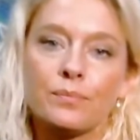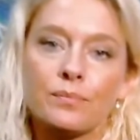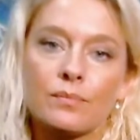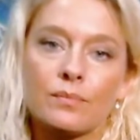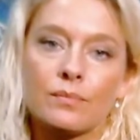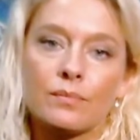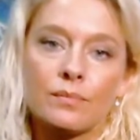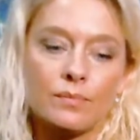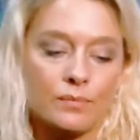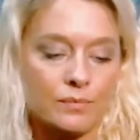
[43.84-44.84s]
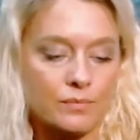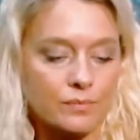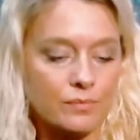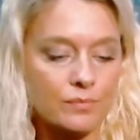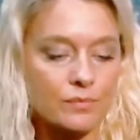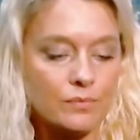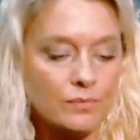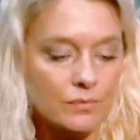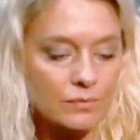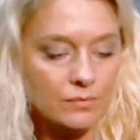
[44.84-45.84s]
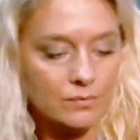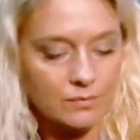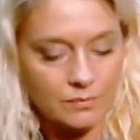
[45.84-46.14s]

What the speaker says: (silence)